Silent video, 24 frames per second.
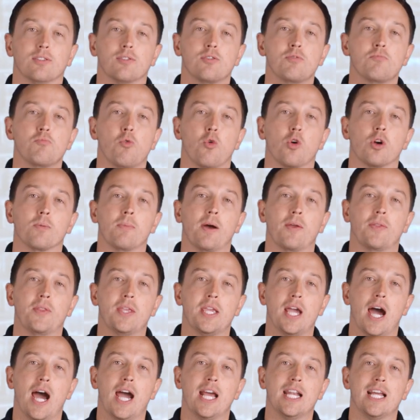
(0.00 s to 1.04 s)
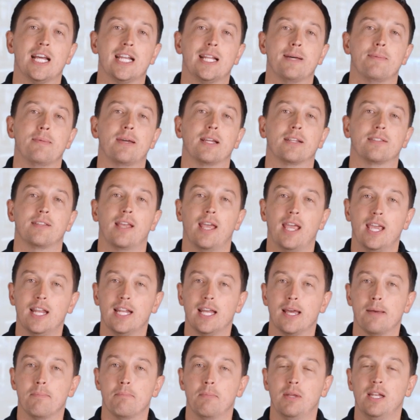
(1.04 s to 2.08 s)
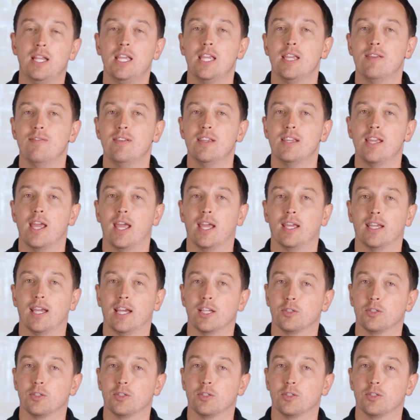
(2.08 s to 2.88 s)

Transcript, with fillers: to learn more about the i.MX 8M Mini EVK,